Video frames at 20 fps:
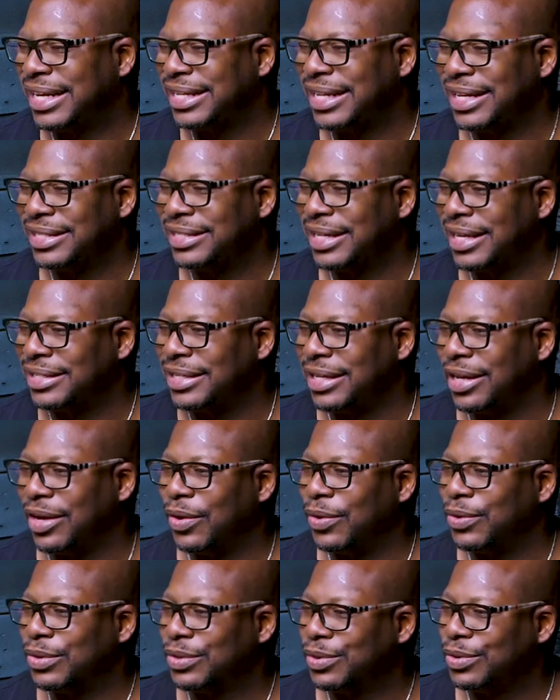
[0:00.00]
that's, that's that
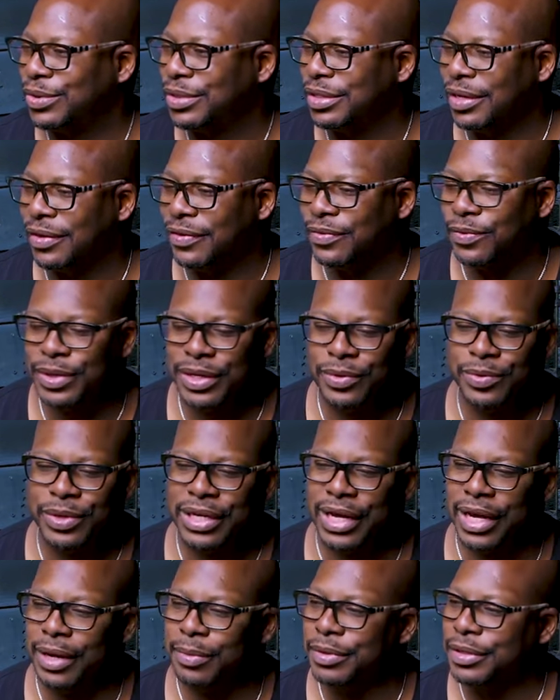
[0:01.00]
old school stuff. We,
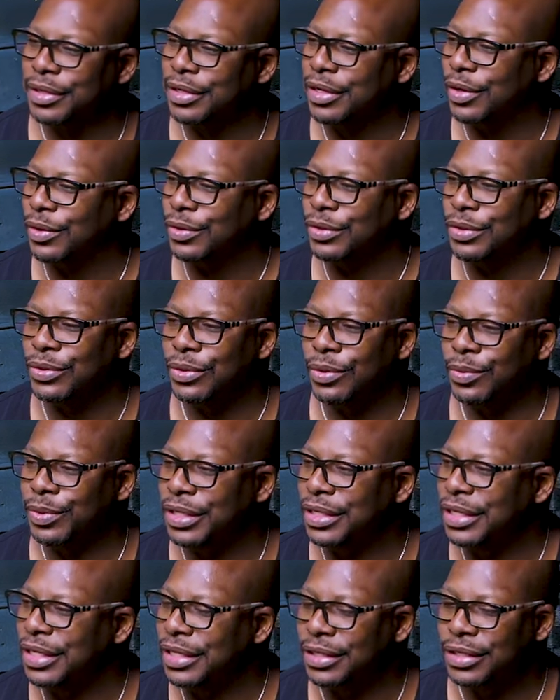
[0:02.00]
we able to go do what we
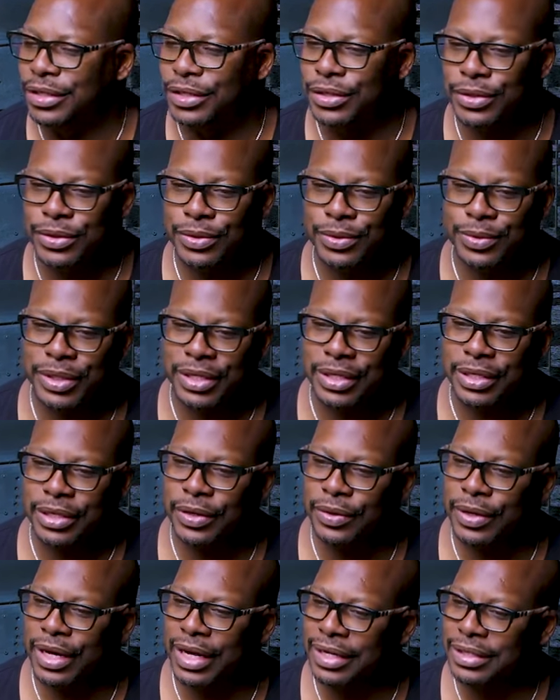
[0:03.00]
need to do. We can
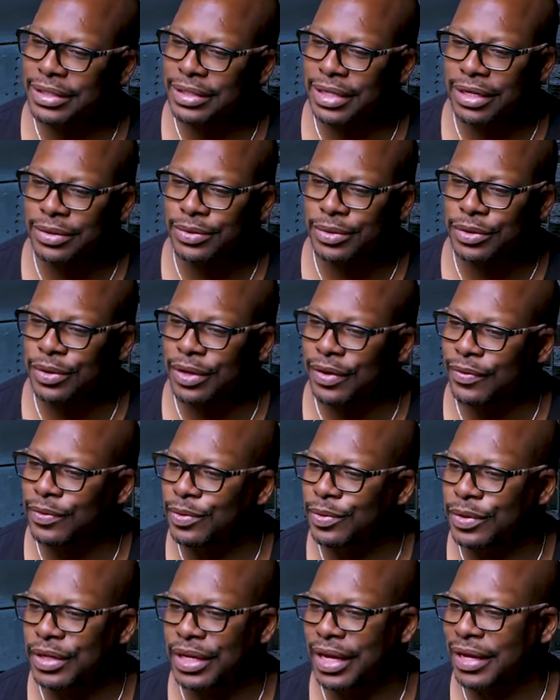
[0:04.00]
go have sex with whoever we
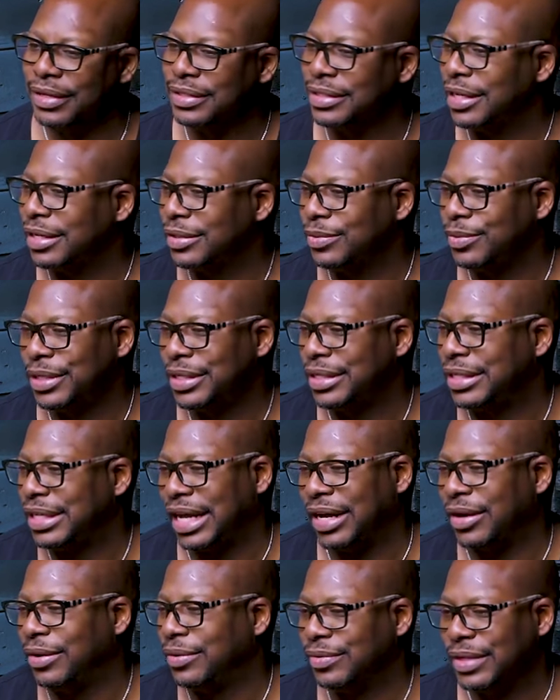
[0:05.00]
want to have sex with. And I
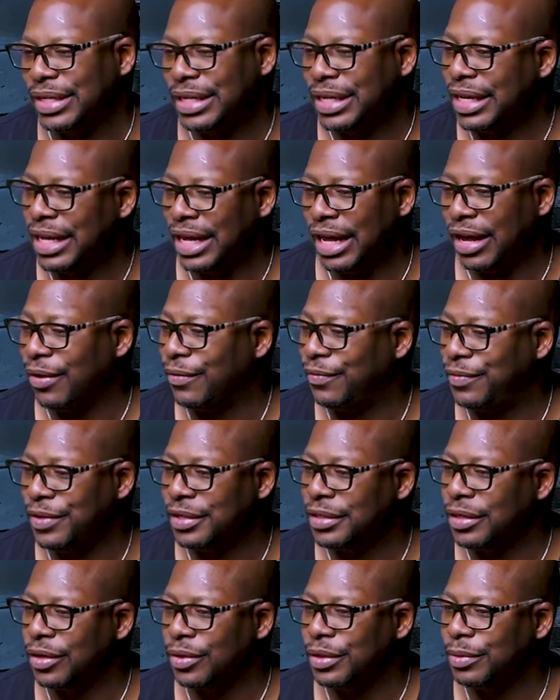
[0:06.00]
don't, I don't feel
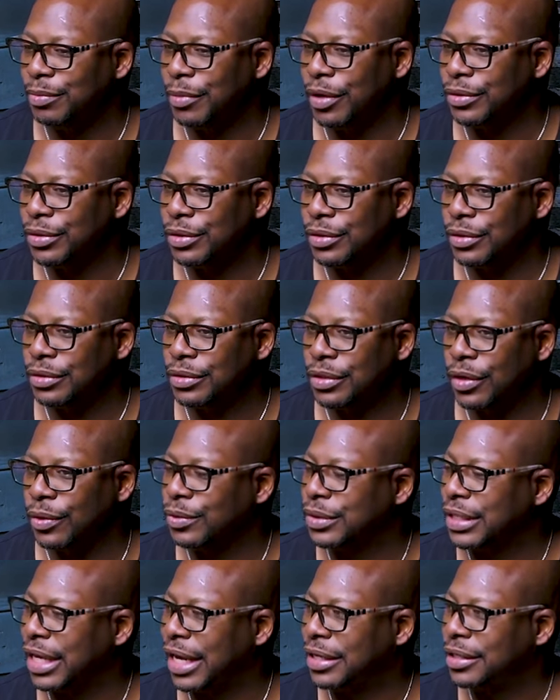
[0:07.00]
no emotional soul tie to